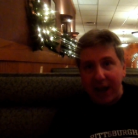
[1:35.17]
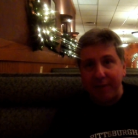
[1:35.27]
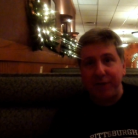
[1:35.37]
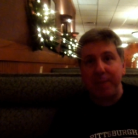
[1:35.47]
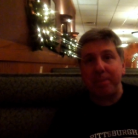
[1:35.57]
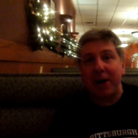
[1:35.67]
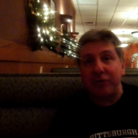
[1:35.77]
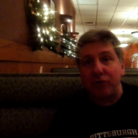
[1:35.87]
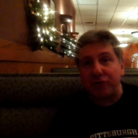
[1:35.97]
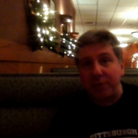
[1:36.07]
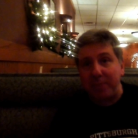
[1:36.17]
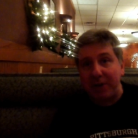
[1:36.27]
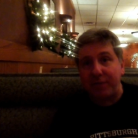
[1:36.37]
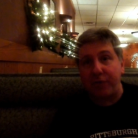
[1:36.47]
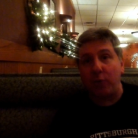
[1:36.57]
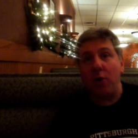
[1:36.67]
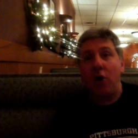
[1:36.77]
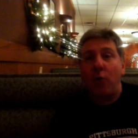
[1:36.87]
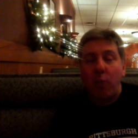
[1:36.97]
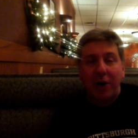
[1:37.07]
If he pencils him in for
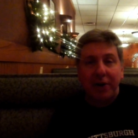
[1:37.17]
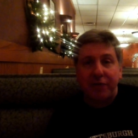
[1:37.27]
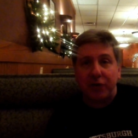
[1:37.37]
one of